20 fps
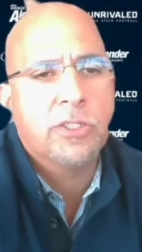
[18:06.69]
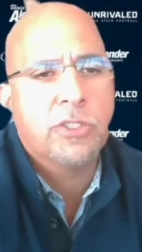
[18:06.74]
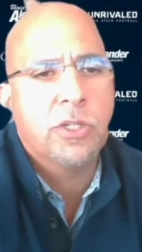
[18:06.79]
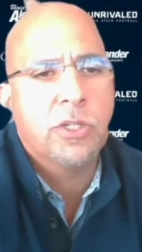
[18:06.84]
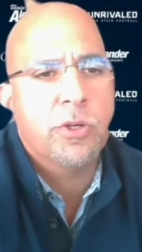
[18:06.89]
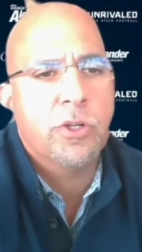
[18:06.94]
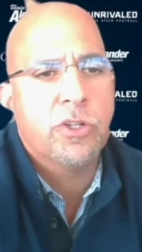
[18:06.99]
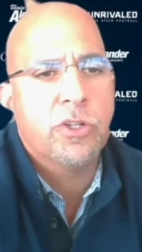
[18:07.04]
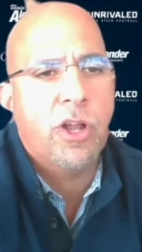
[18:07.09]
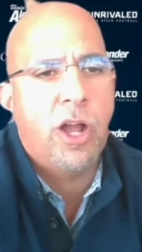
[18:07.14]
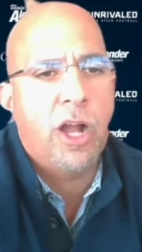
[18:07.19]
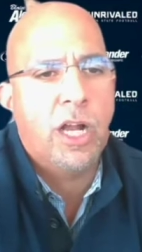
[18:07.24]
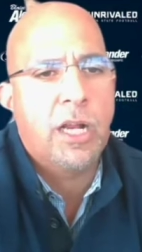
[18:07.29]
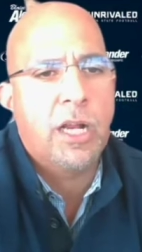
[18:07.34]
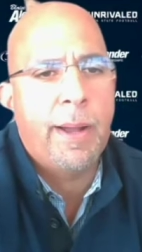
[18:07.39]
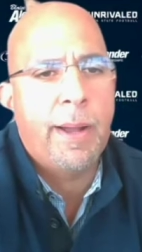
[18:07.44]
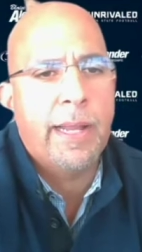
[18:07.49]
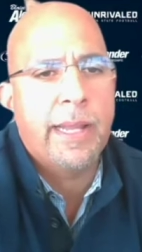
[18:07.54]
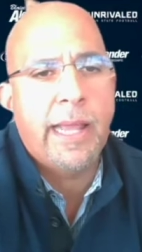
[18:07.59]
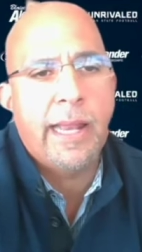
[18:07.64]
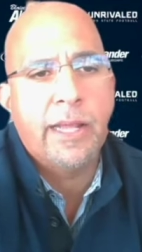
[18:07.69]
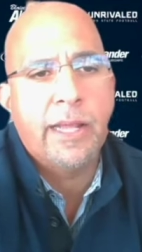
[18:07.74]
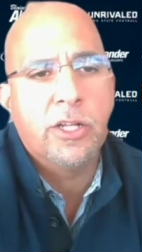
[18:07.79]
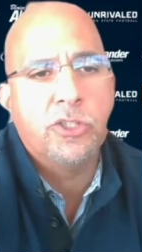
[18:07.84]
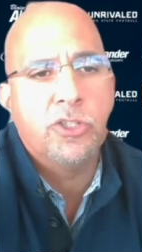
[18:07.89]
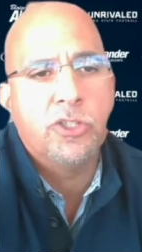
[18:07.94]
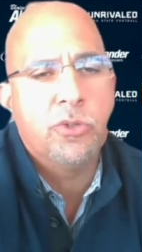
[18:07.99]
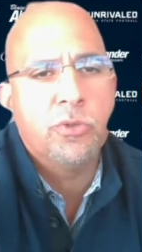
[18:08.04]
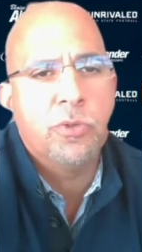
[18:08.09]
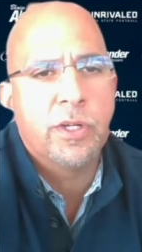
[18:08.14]
So you're talking about getting a
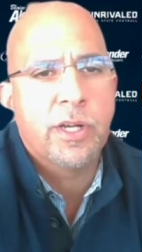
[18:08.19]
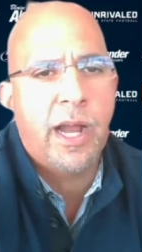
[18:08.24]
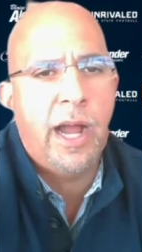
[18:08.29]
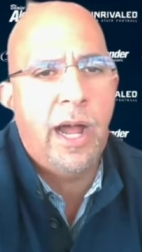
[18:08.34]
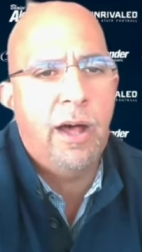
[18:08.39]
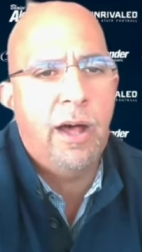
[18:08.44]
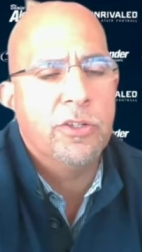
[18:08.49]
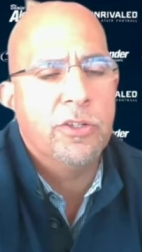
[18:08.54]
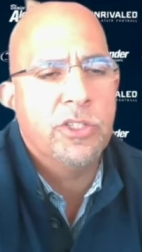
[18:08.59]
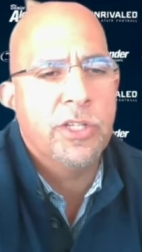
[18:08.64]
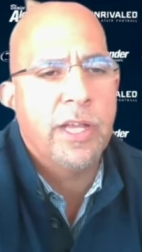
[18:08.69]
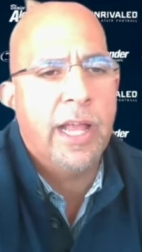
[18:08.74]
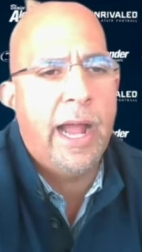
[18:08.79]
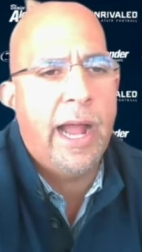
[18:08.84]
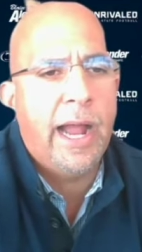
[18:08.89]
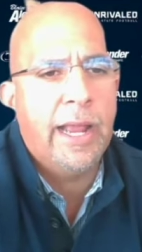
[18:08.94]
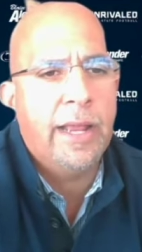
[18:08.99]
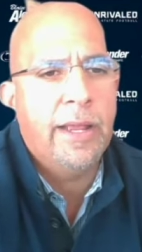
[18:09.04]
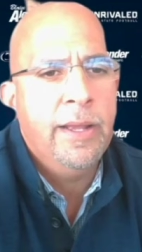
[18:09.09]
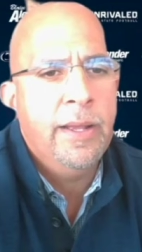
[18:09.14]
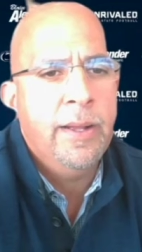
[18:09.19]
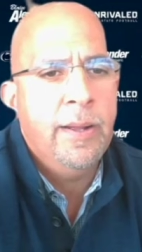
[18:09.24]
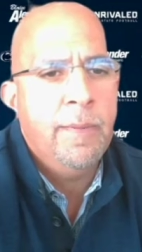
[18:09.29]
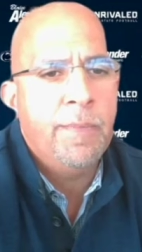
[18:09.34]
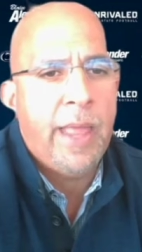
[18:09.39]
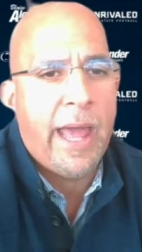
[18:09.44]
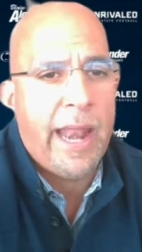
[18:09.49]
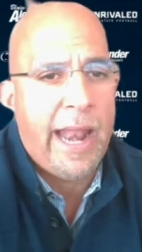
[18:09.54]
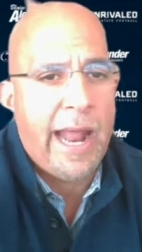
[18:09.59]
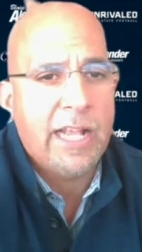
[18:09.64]
junior college guy
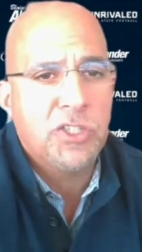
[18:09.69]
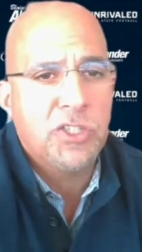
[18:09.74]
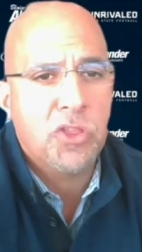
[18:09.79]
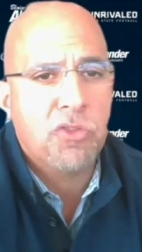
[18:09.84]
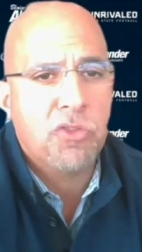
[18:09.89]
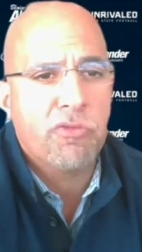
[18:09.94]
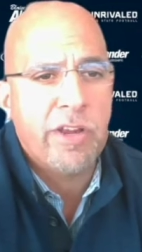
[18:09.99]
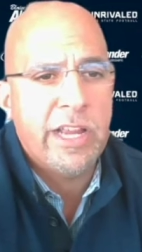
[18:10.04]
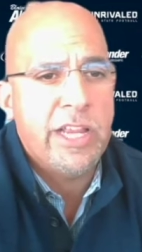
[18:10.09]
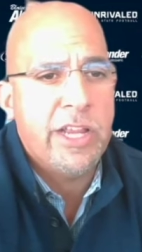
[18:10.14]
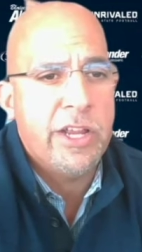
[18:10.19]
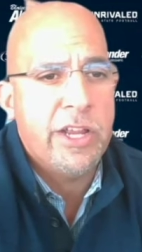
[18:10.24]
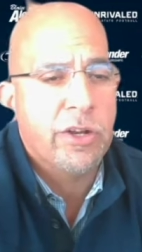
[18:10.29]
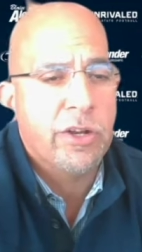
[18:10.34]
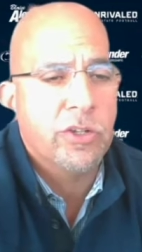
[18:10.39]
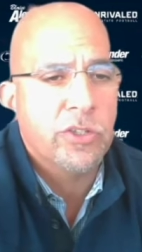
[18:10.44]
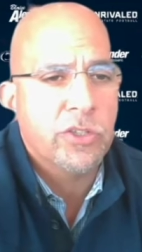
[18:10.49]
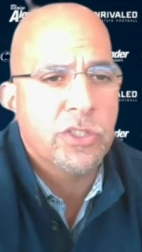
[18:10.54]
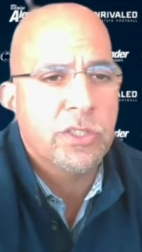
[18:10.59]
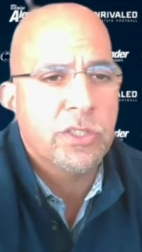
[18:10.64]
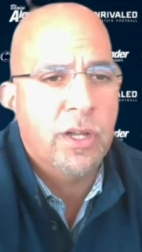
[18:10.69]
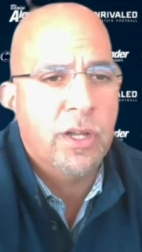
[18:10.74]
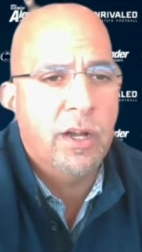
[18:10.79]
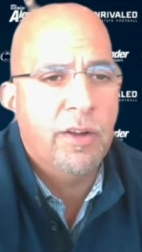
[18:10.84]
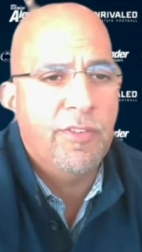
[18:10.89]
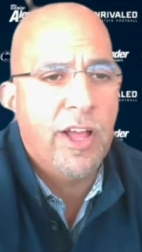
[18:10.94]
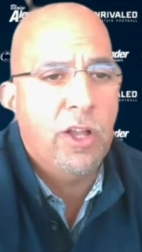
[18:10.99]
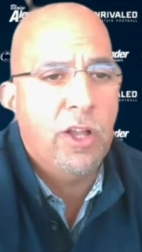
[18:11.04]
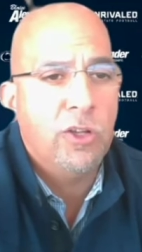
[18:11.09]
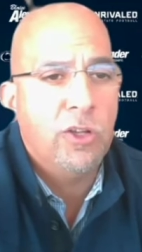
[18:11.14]
that has 3 years
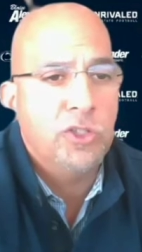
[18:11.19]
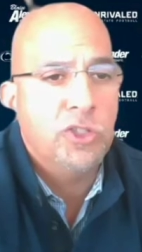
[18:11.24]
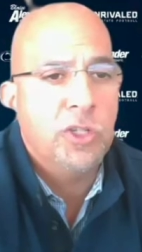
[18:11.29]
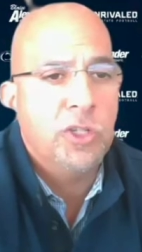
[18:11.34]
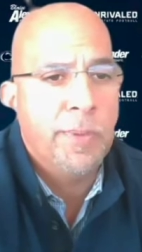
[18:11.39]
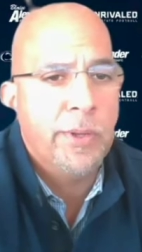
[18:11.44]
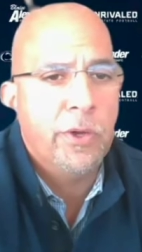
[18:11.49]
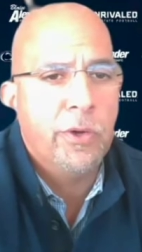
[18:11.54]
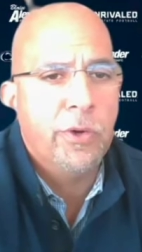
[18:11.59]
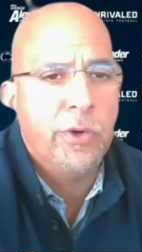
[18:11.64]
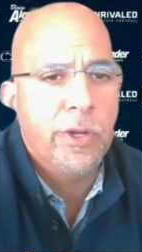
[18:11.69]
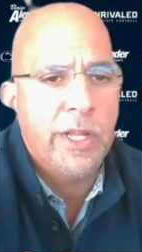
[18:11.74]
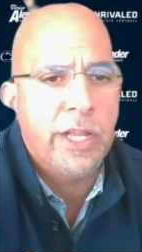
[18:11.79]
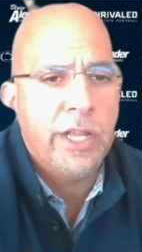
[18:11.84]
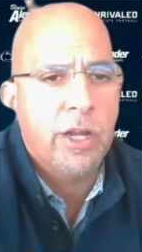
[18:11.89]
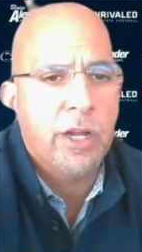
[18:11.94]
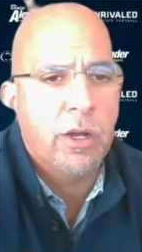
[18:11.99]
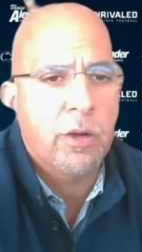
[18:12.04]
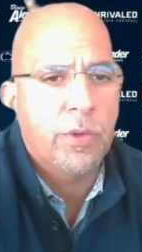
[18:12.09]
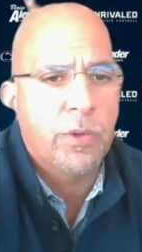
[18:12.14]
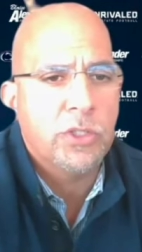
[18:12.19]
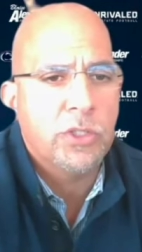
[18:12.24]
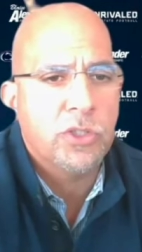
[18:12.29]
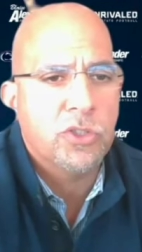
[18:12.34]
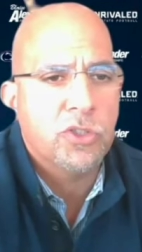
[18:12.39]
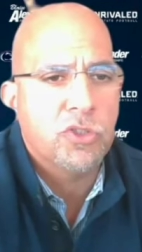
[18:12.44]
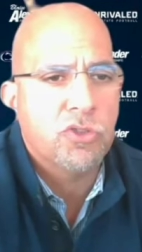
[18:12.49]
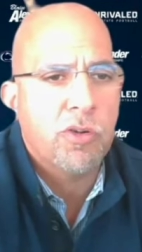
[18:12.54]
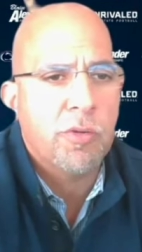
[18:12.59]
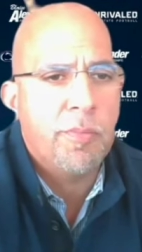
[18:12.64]
of eligibility here, which
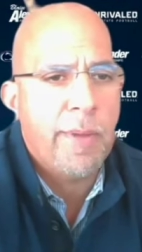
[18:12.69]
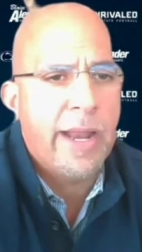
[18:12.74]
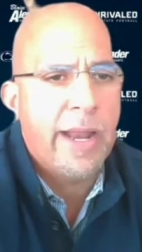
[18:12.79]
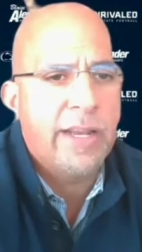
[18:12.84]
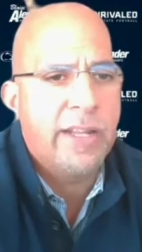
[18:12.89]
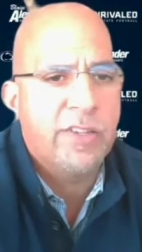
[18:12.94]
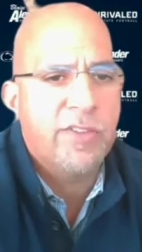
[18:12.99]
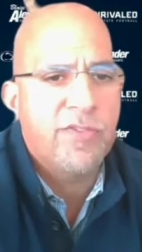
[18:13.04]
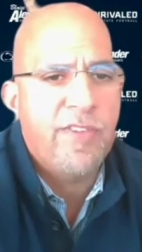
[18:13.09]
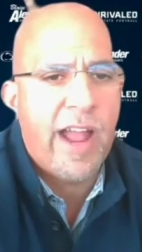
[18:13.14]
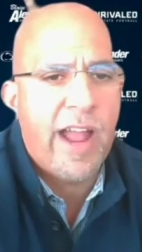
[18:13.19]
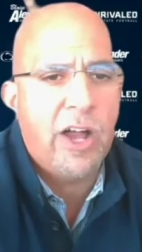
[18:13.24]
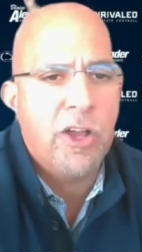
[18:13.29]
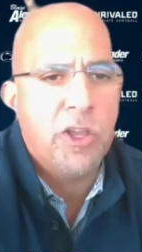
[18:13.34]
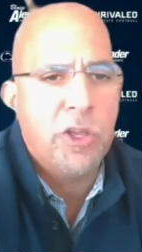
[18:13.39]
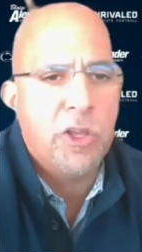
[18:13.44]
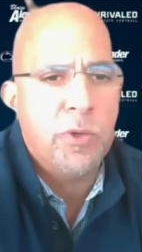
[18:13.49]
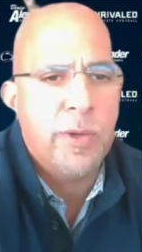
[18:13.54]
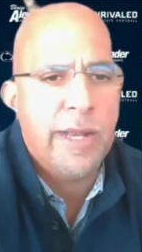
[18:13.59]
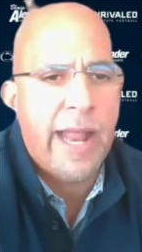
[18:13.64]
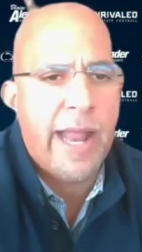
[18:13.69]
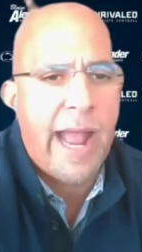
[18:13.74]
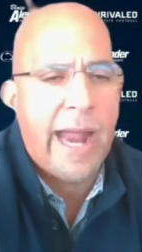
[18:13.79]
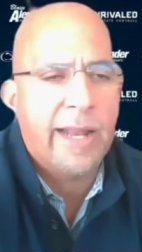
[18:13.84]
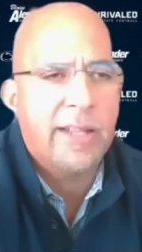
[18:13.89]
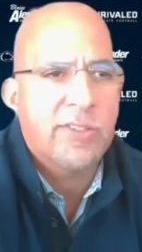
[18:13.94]
is tremendous value in that.